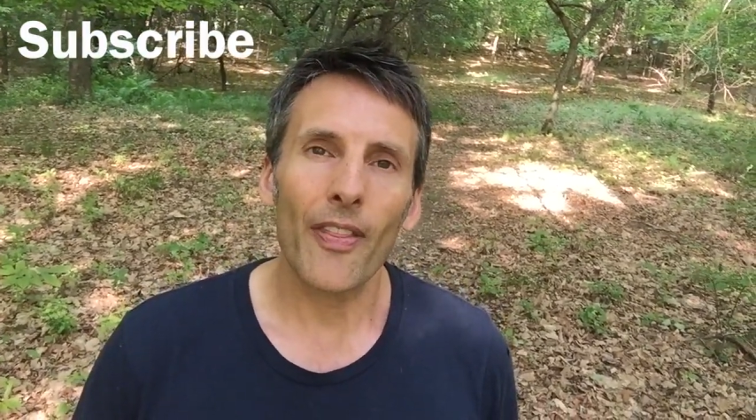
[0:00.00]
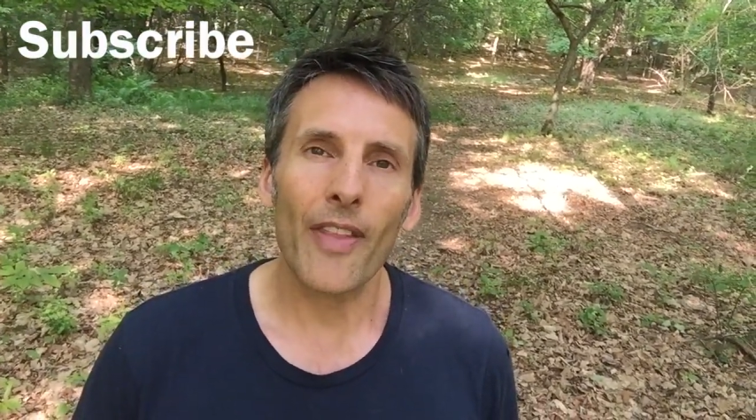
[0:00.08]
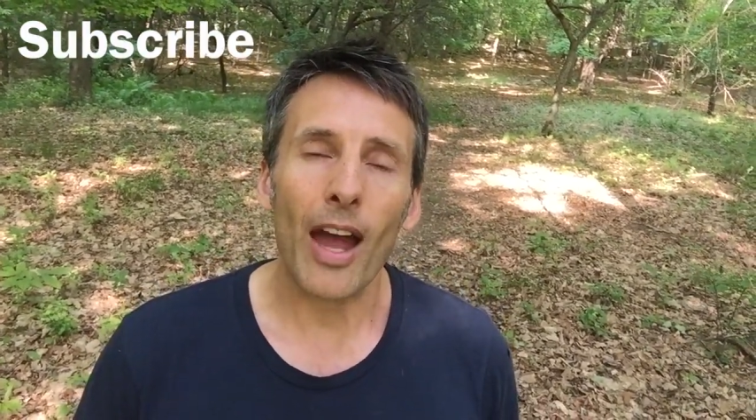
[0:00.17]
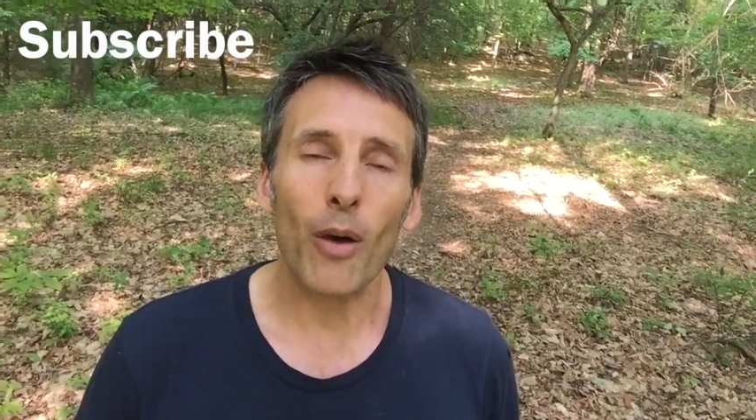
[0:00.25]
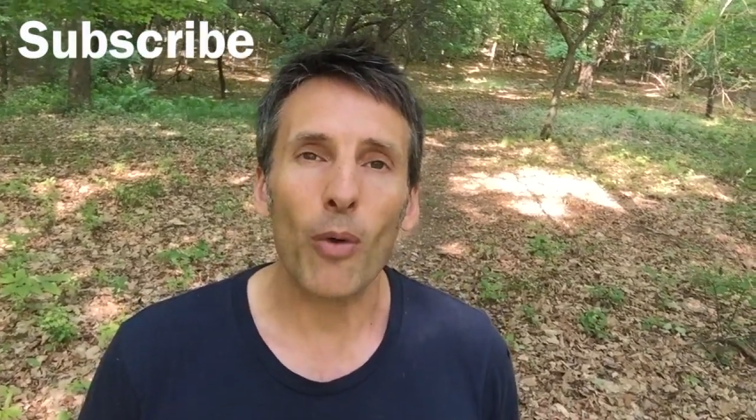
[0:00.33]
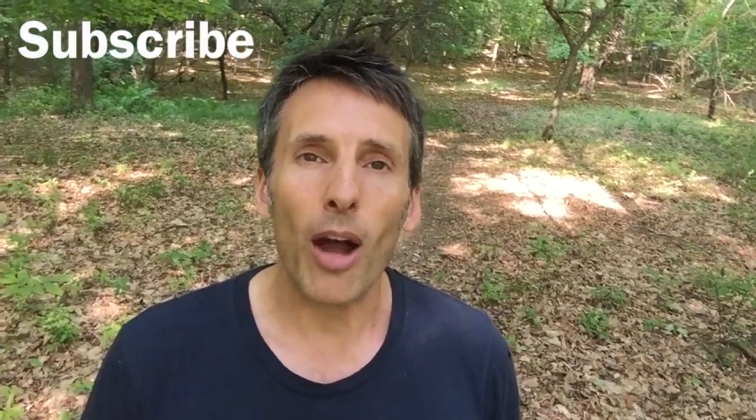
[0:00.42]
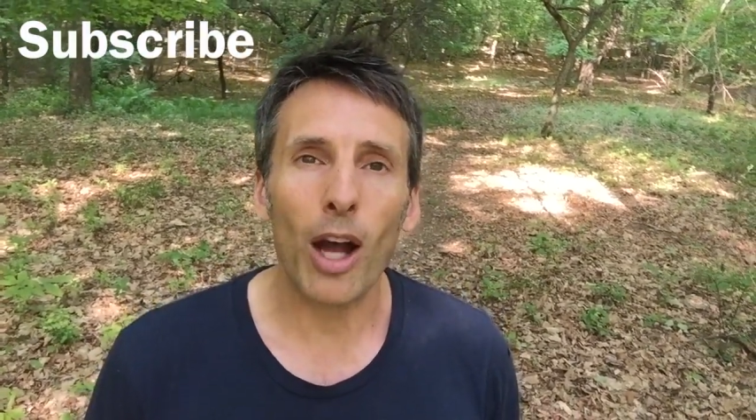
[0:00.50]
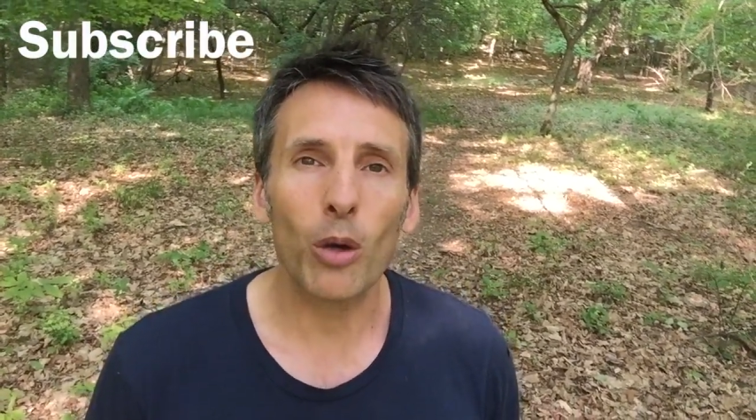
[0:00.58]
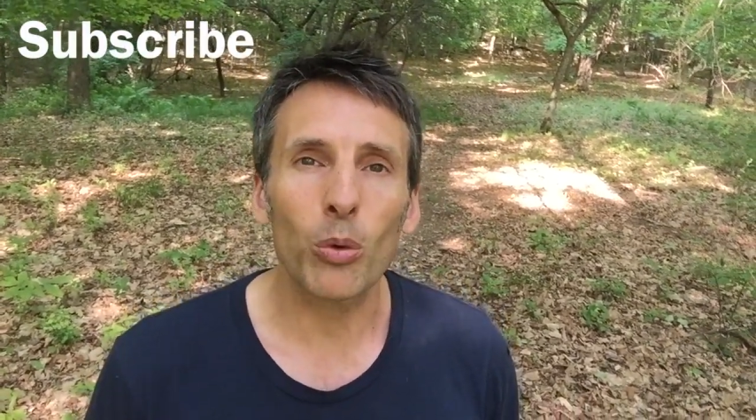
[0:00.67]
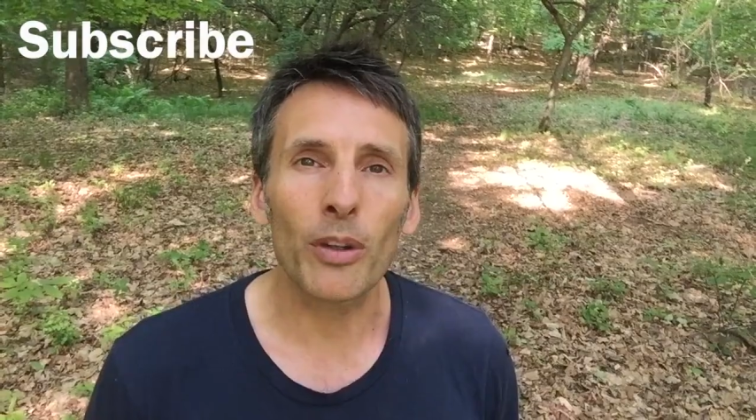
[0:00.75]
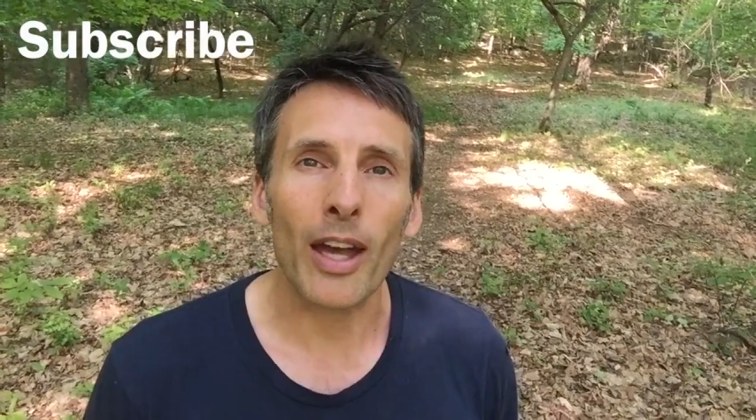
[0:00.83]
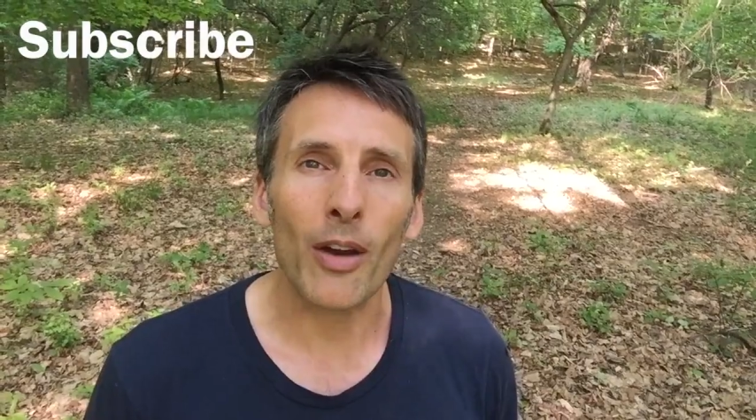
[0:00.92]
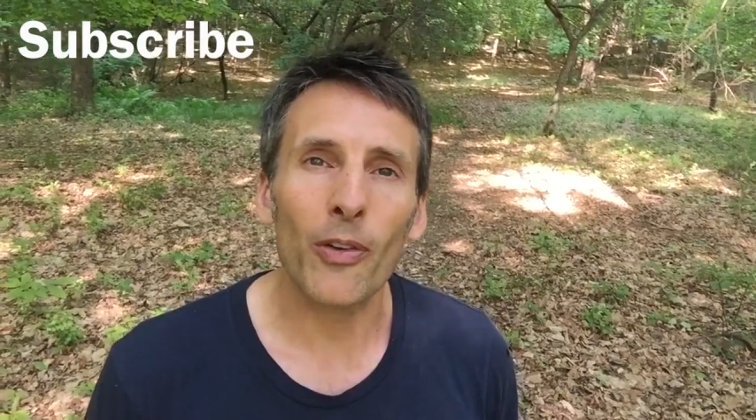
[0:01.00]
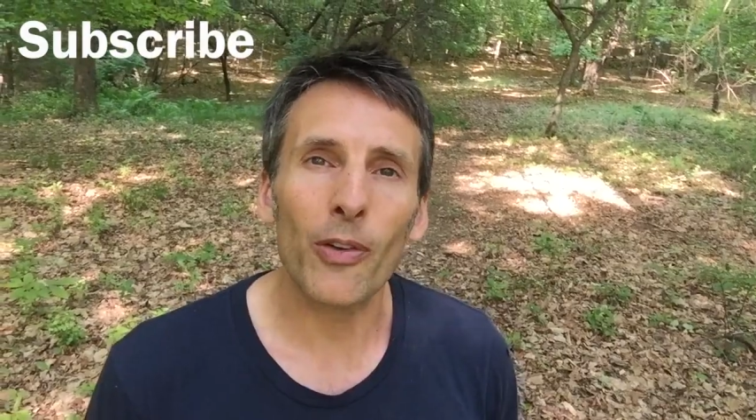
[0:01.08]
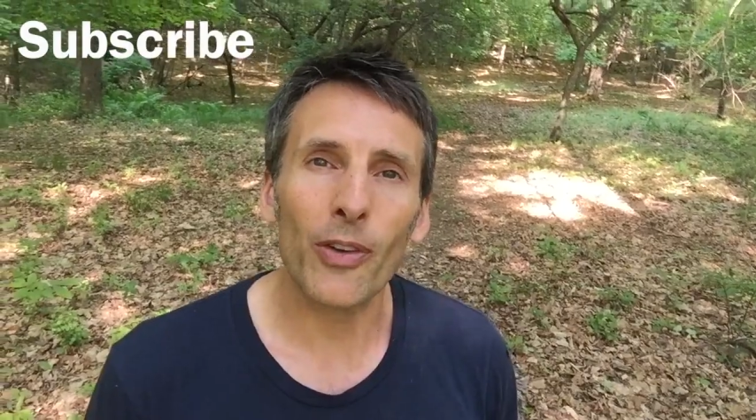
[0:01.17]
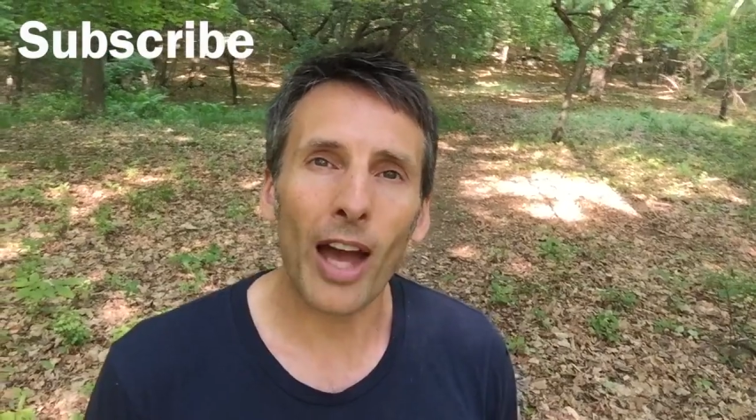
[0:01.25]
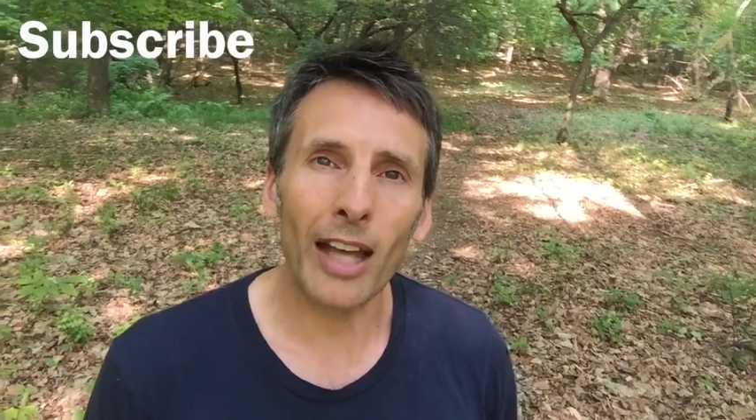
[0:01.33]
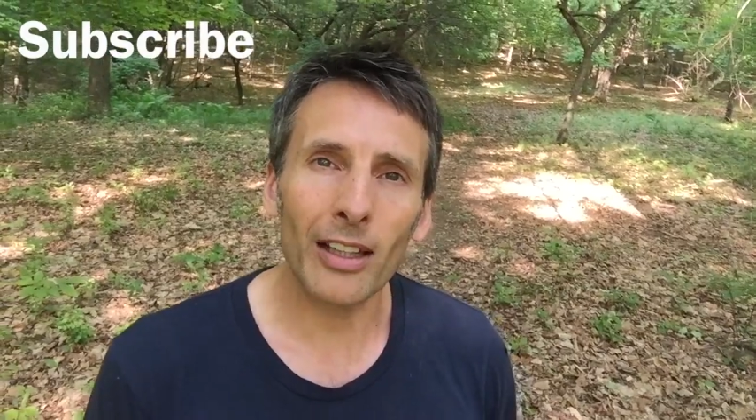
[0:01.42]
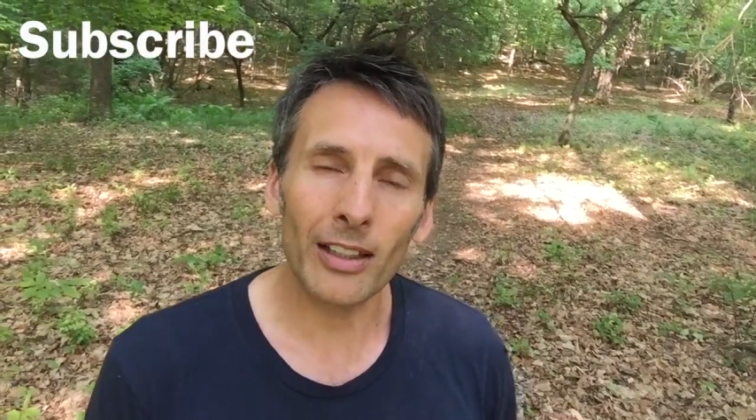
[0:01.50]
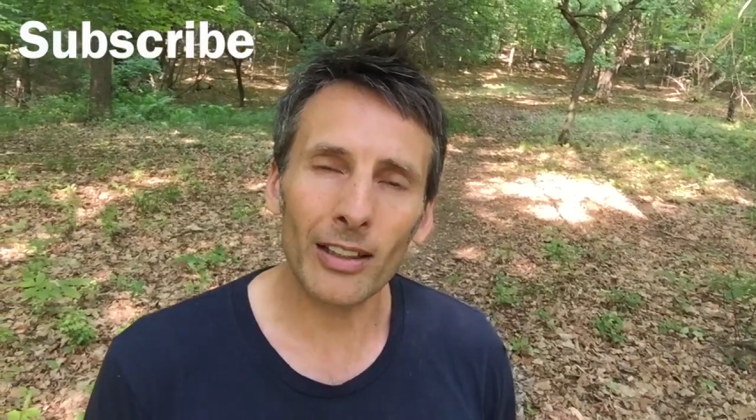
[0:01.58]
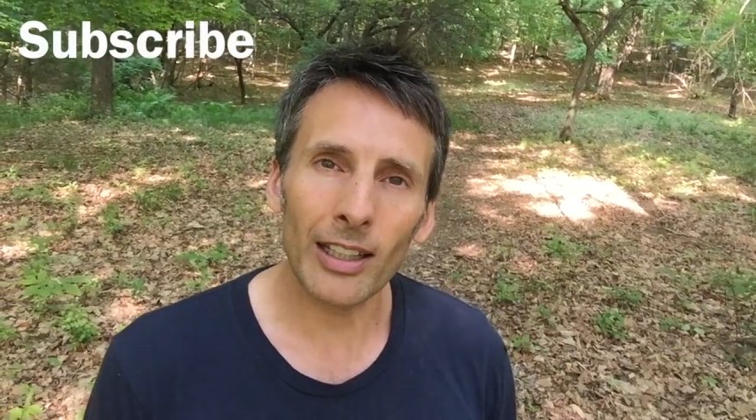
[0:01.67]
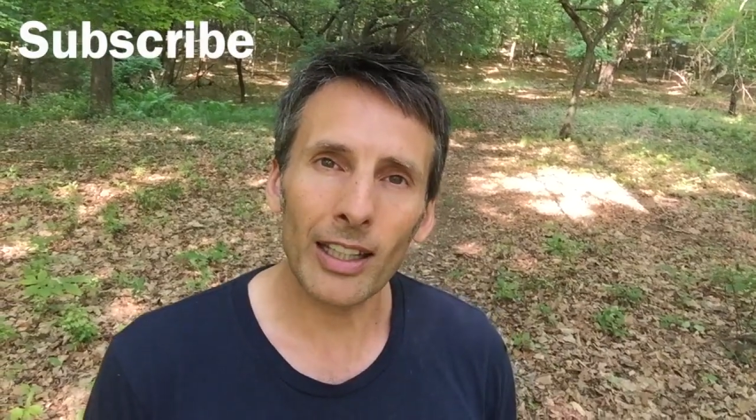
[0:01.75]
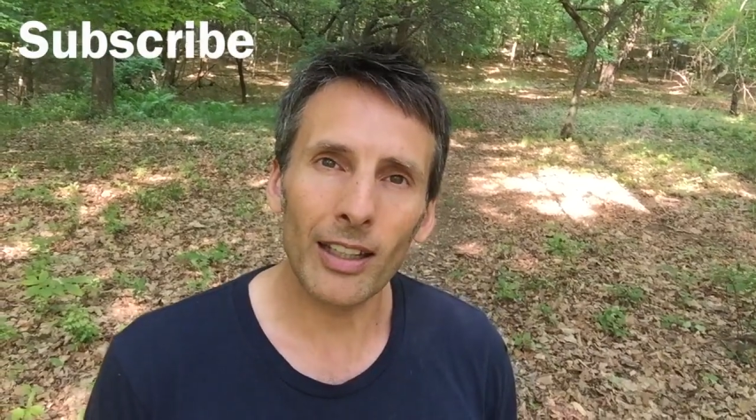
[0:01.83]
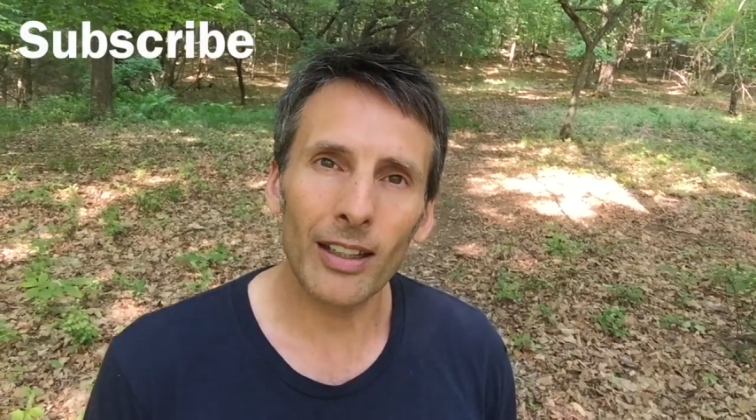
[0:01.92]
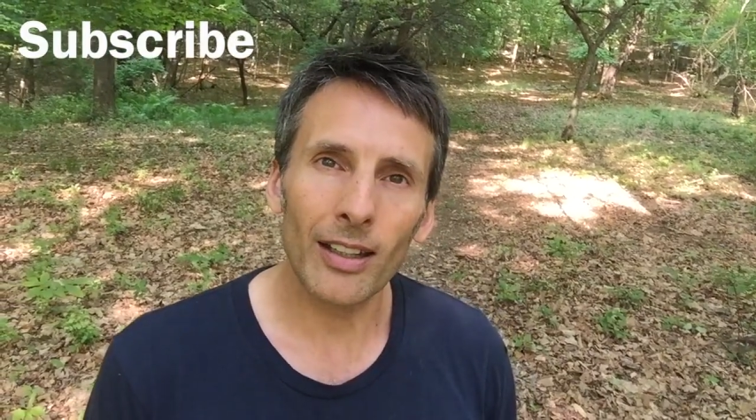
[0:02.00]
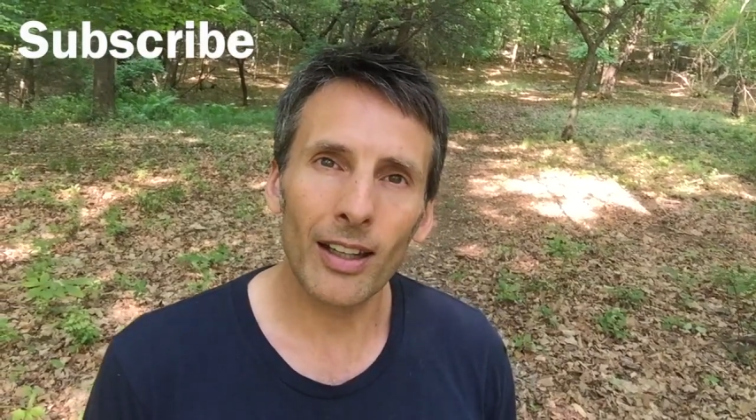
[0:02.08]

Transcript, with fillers: that rock will now silently,